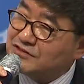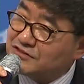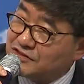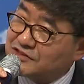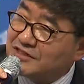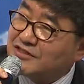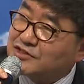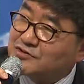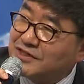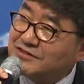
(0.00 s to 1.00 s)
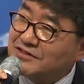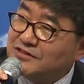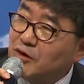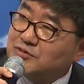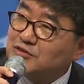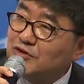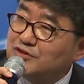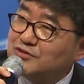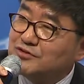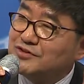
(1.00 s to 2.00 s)
just illustrated, option
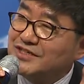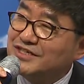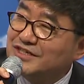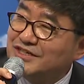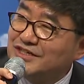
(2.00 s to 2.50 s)
1, 2, 3,